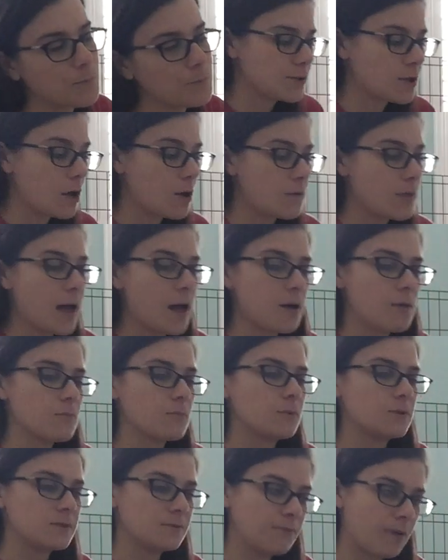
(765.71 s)
So that
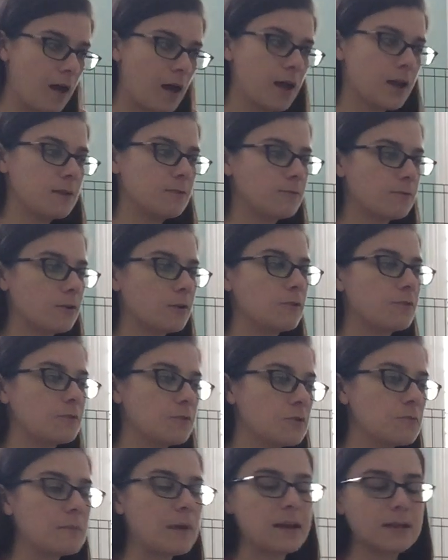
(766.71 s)
was fine for a
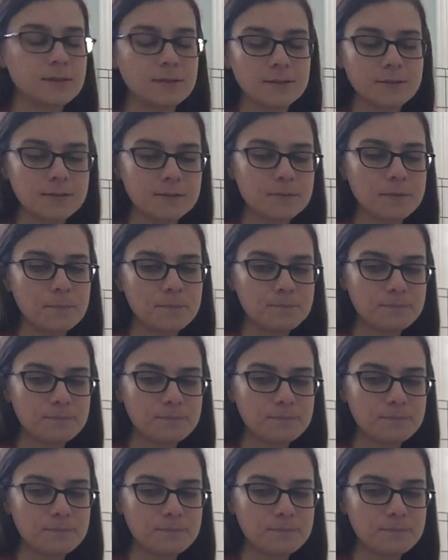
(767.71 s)
few months.